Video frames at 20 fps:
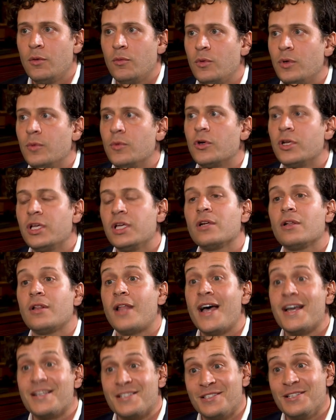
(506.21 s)
We were here
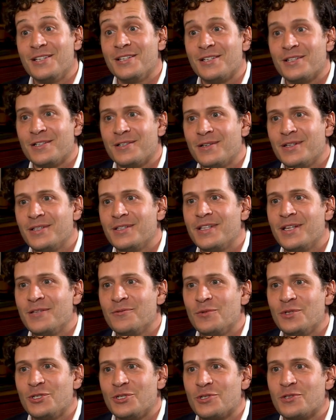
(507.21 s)
last year, and
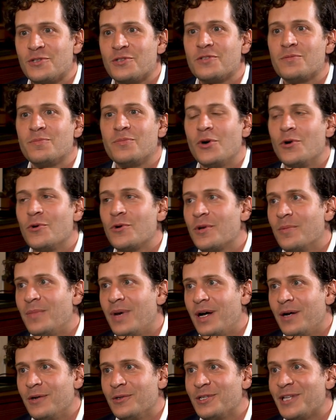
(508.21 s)
then we just spoke
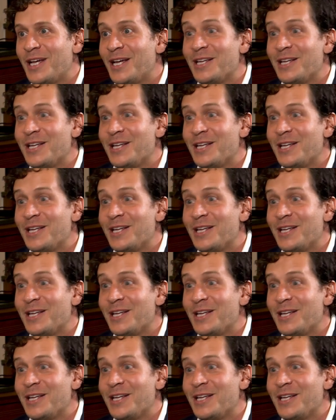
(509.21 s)
about an